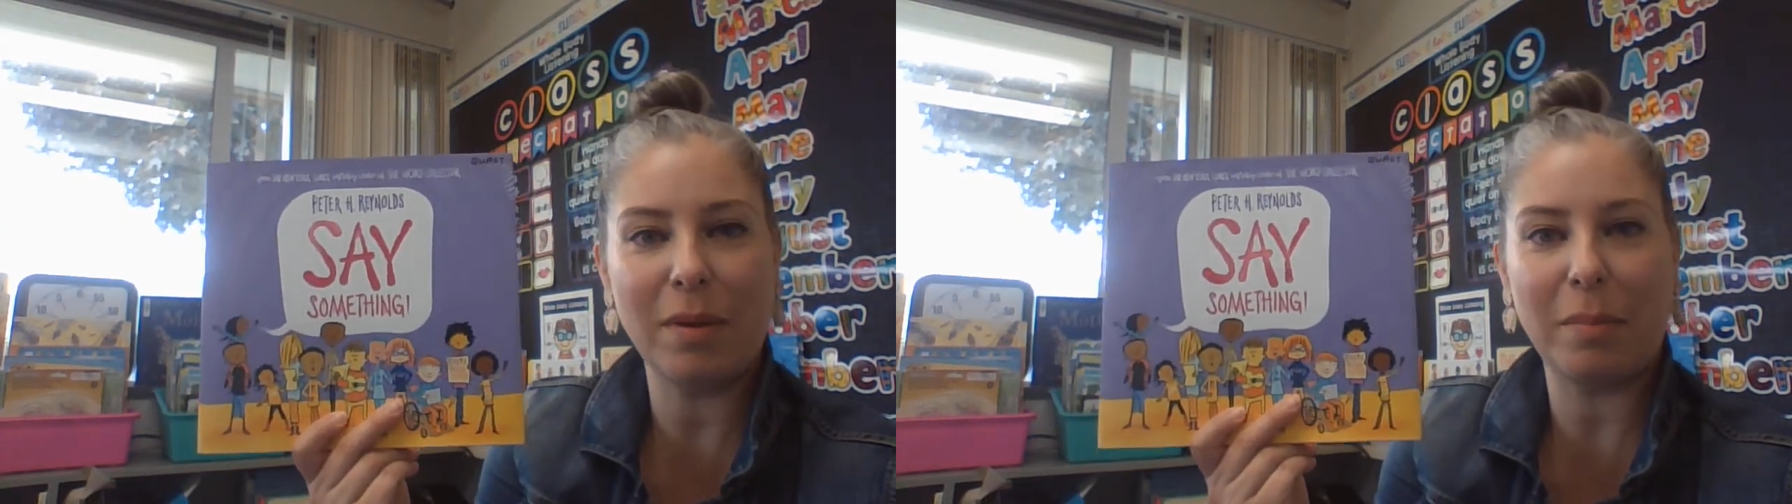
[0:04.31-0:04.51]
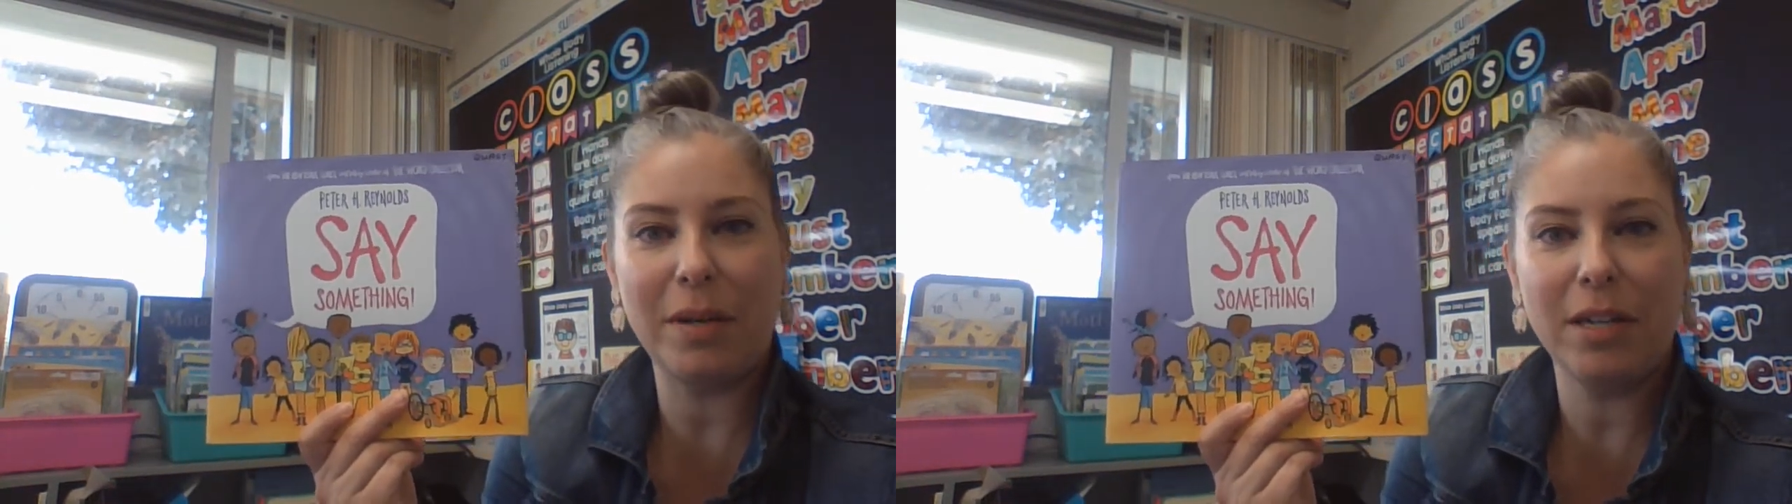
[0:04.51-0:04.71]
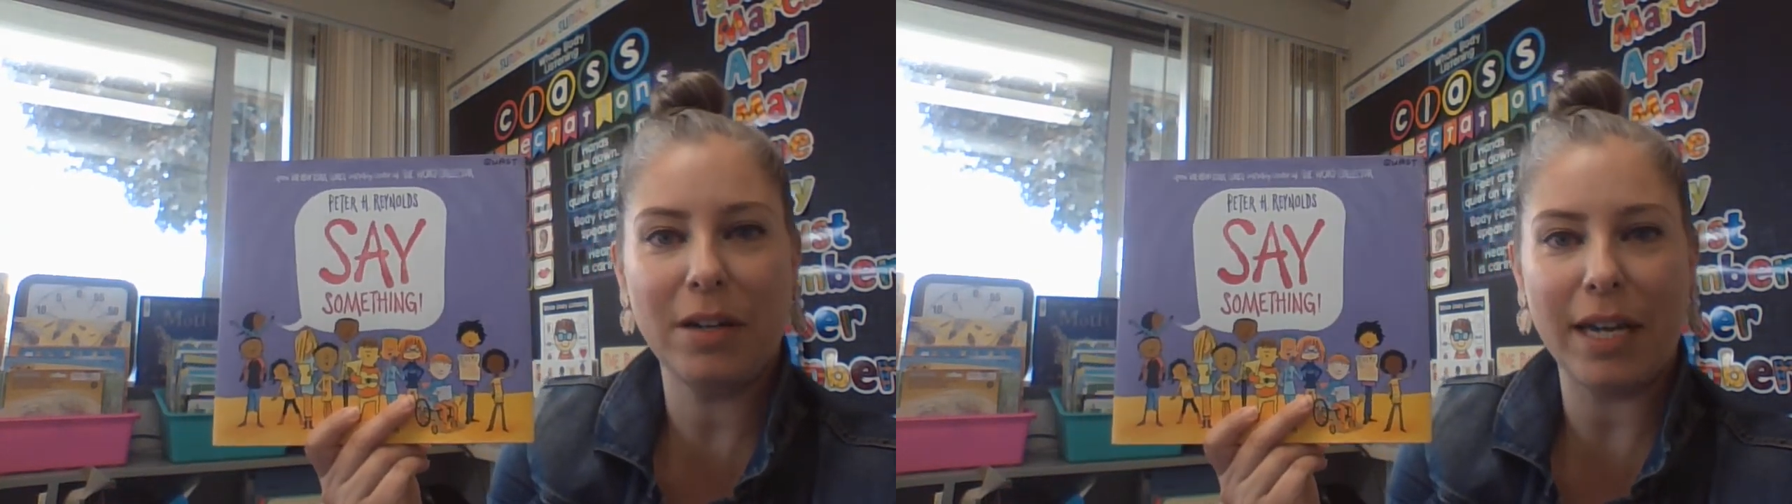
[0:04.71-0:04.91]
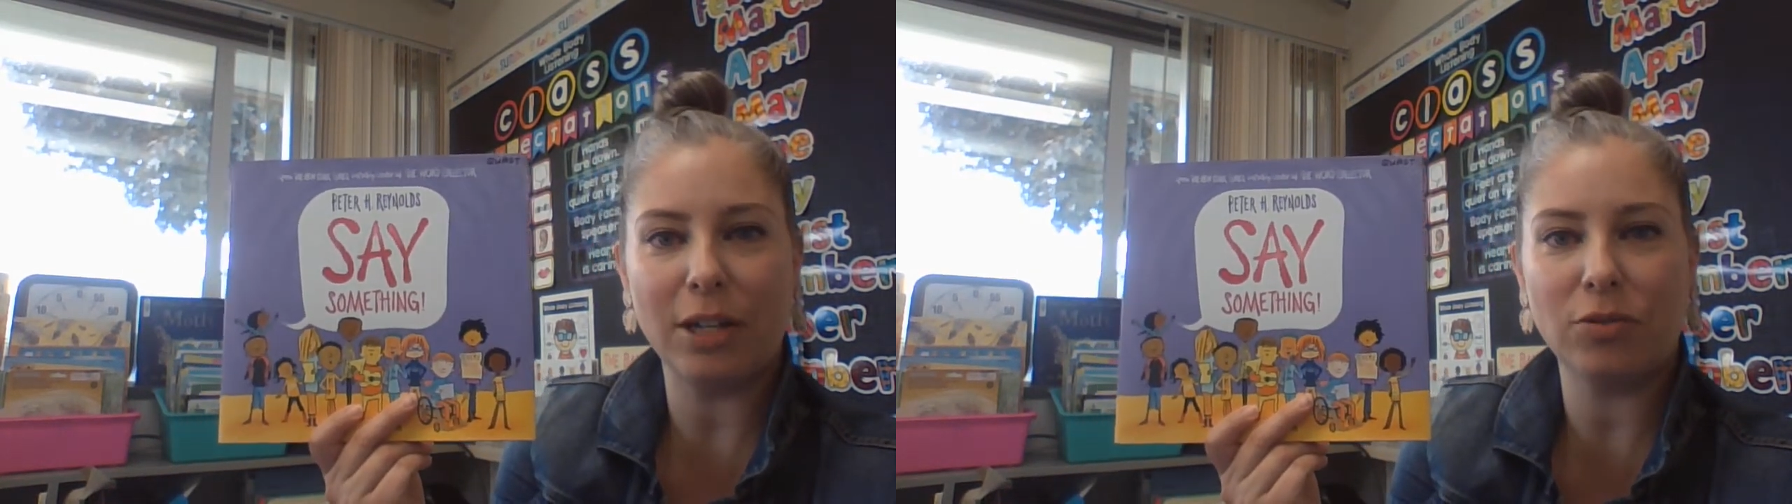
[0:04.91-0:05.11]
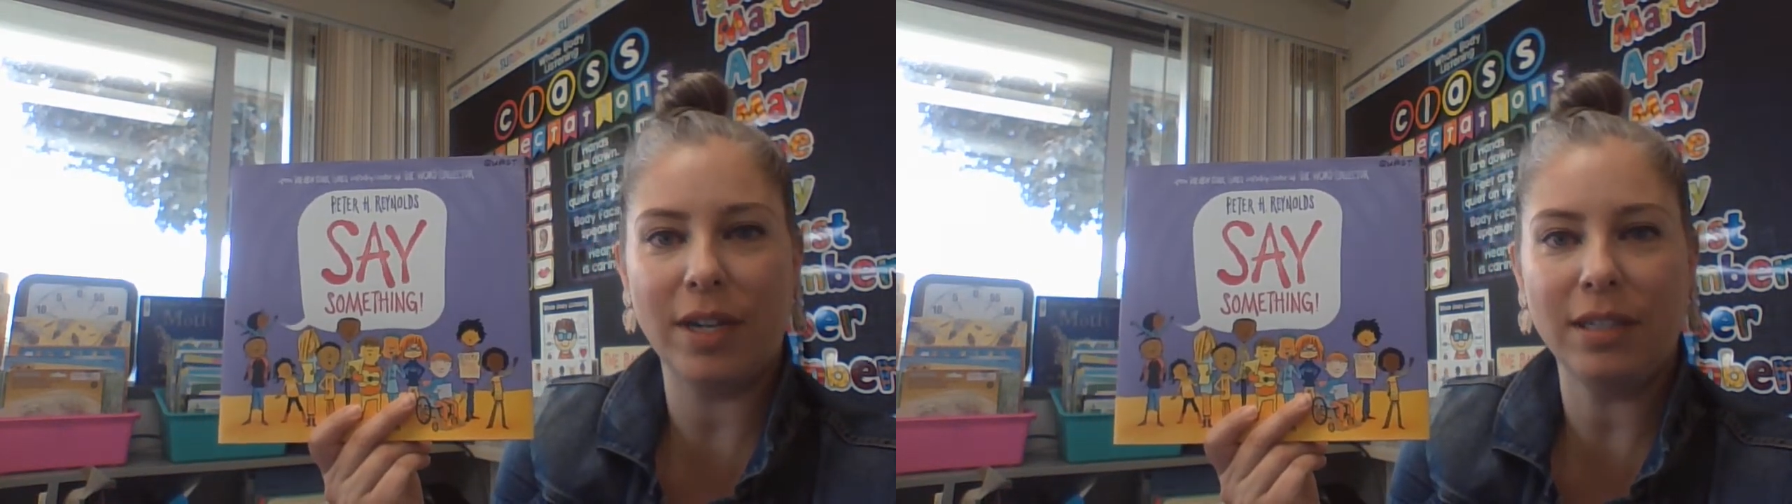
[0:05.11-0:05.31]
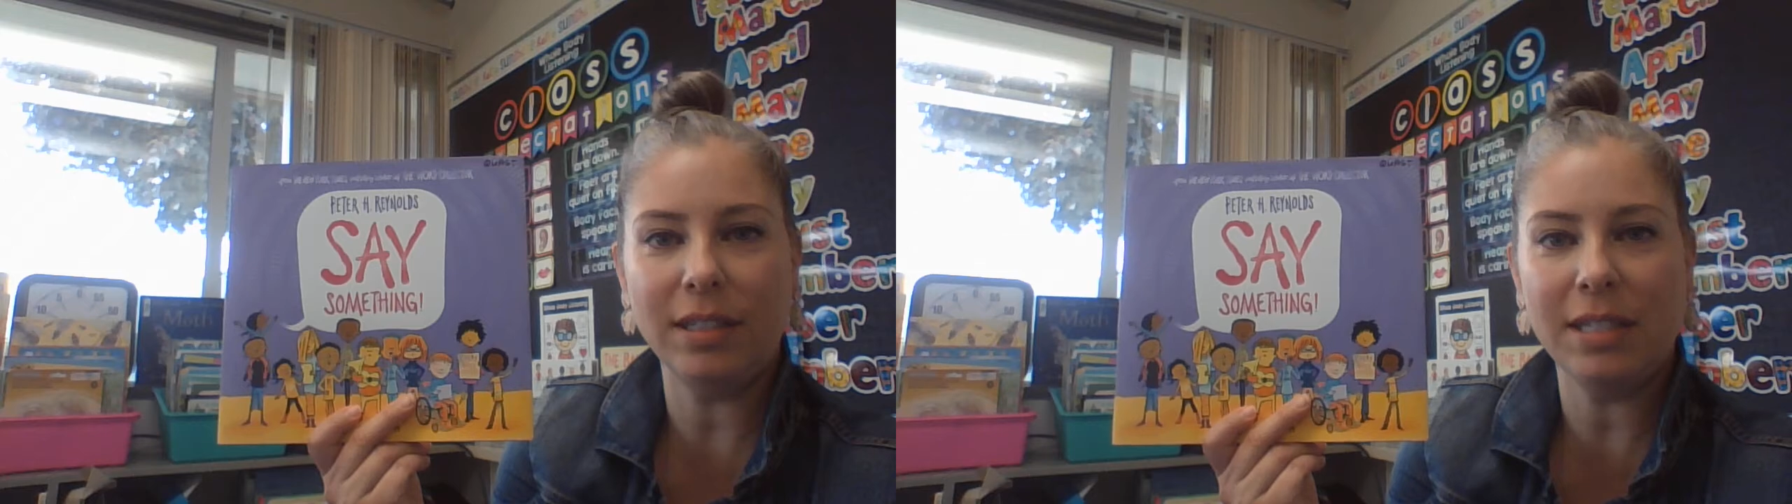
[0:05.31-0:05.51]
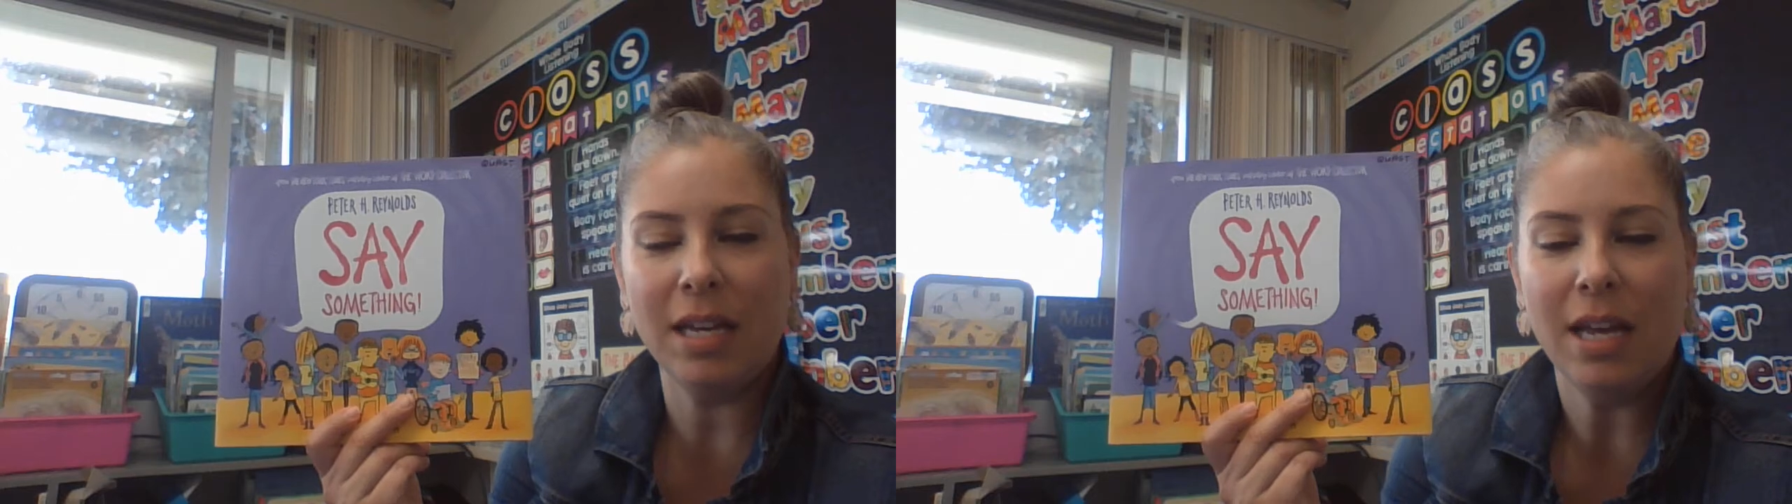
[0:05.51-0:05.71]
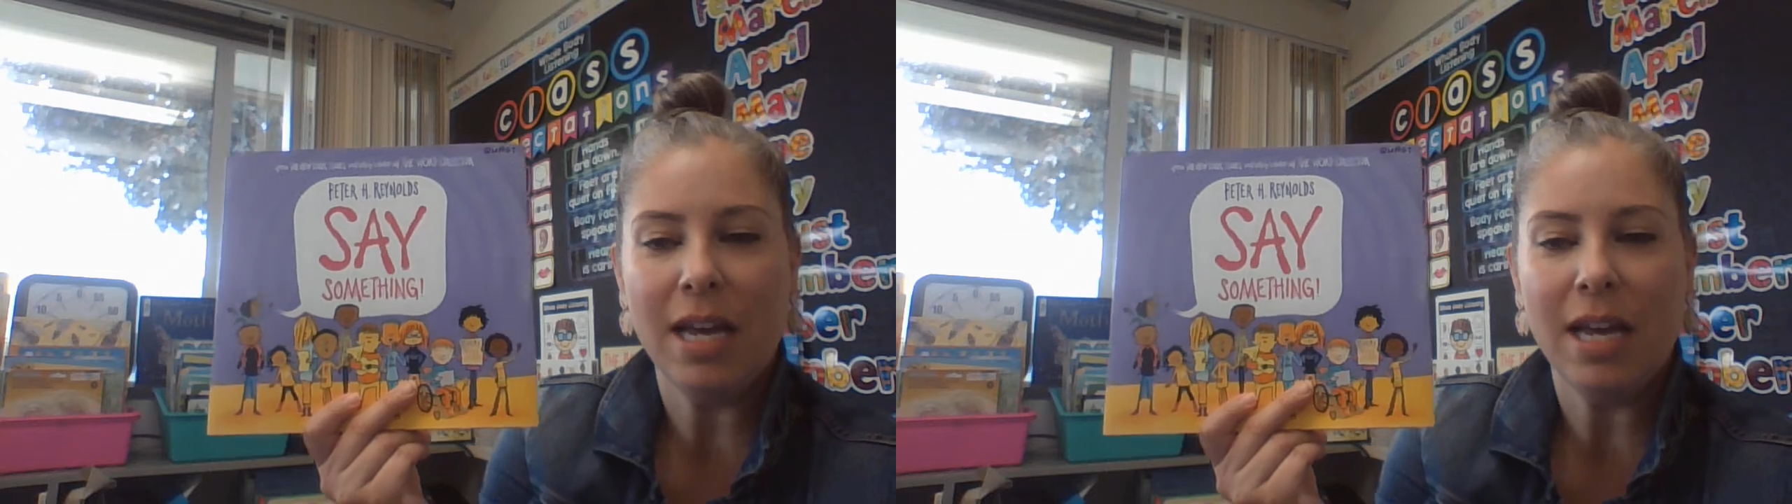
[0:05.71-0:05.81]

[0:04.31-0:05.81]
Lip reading: by Peter H. Reynolds.